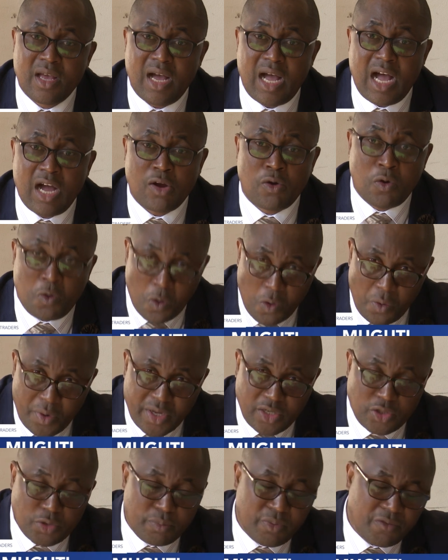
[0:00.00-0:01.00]
are
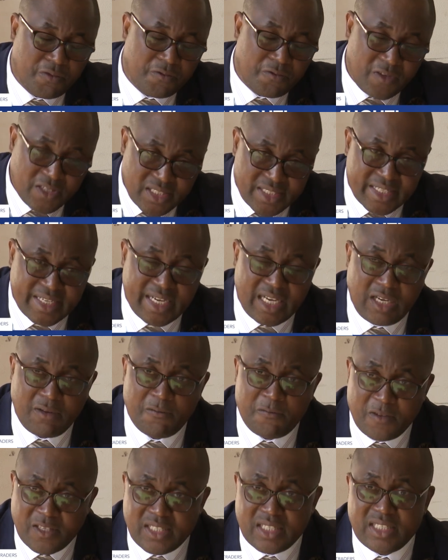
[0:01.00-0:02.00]
going to be physically
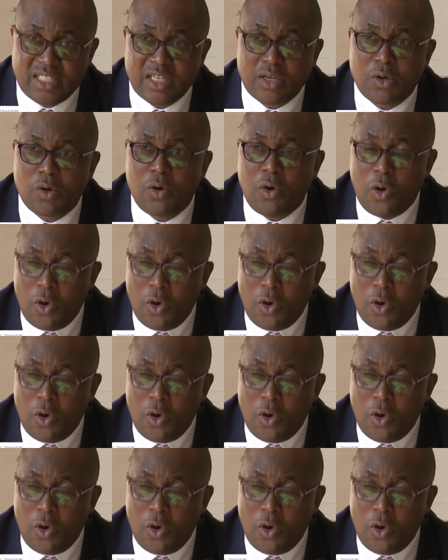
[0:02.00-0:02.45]
visiting